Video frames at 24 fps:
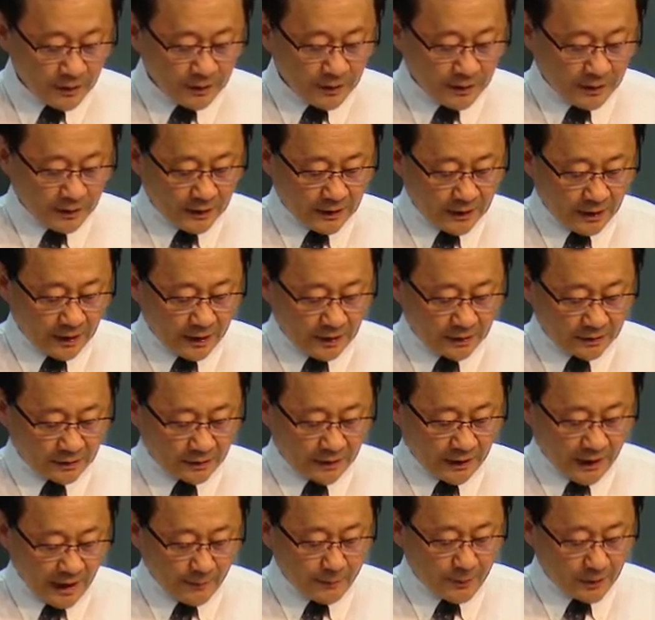the
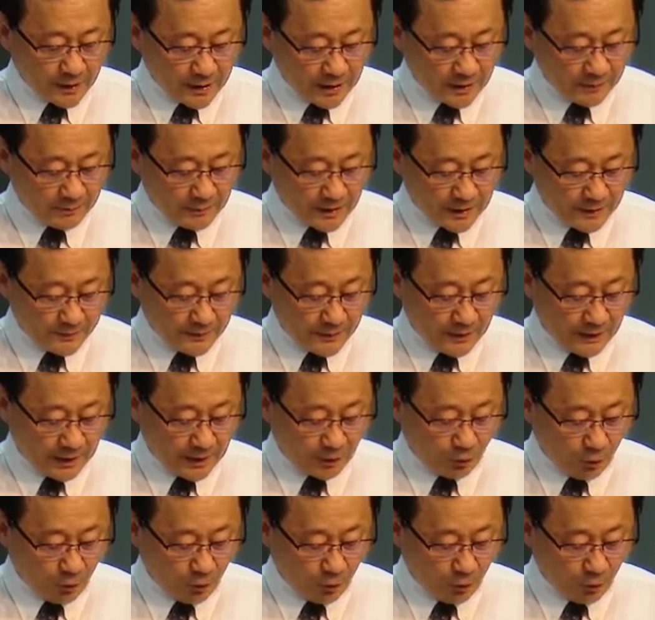applicant must be